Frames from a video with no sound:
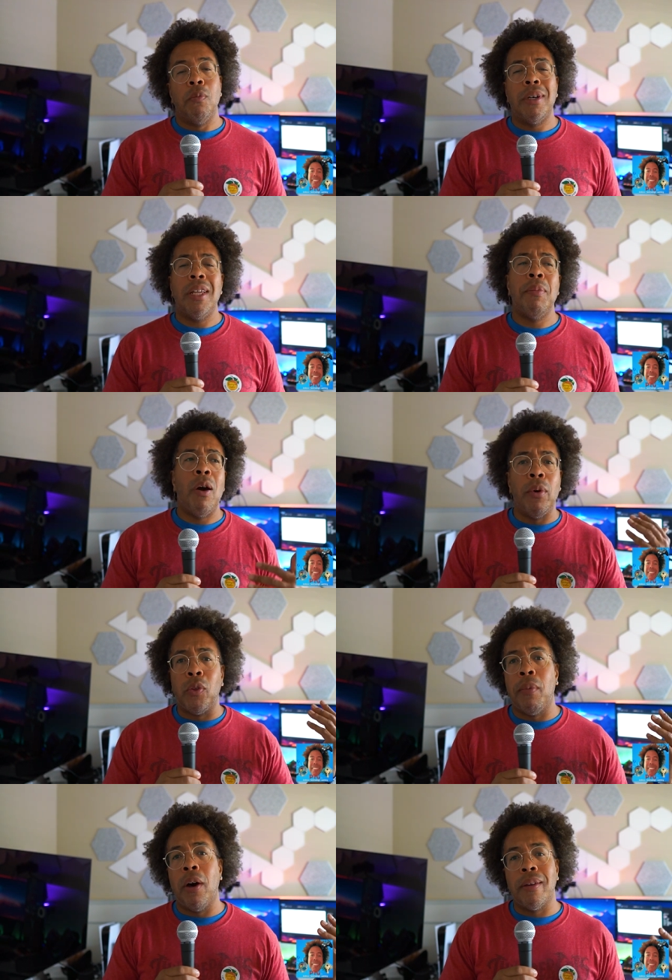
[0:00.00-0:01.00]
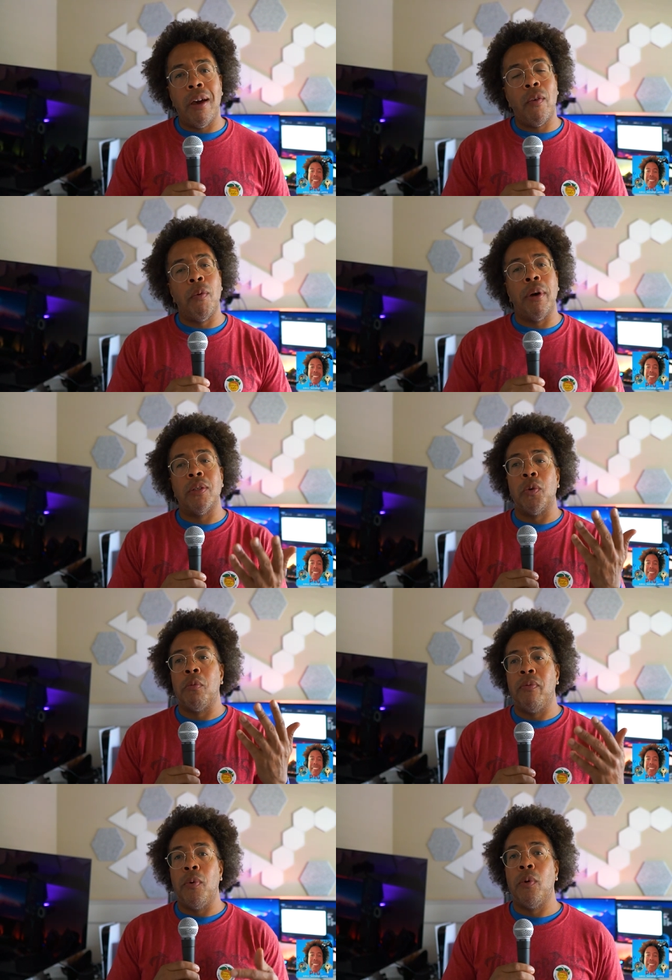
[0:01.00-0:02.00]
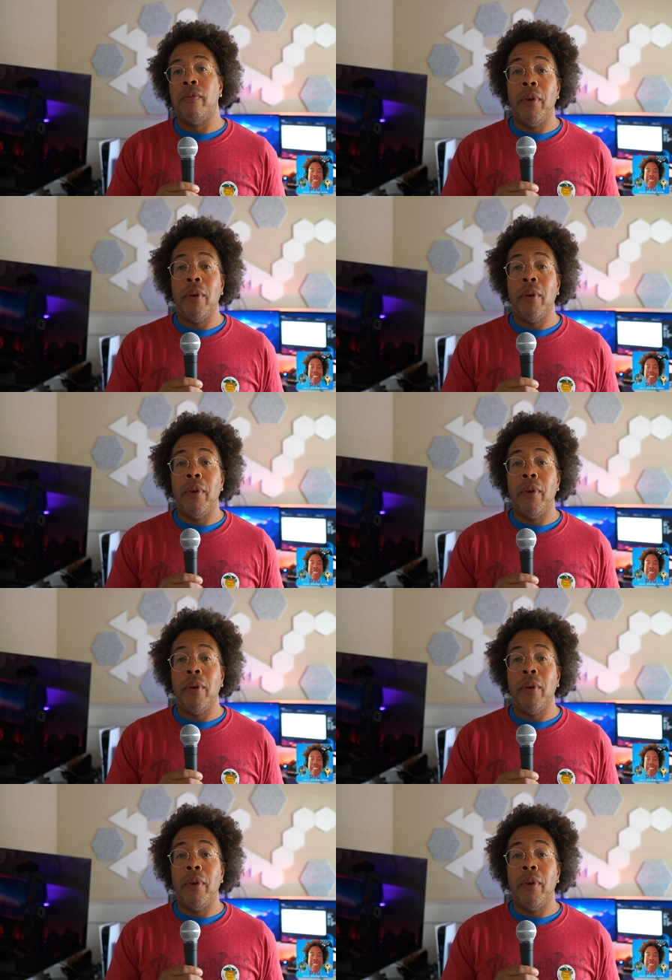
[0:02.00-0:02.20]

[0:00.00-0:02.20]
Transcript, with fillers: Because I mean, I went through my y'all heard my story before.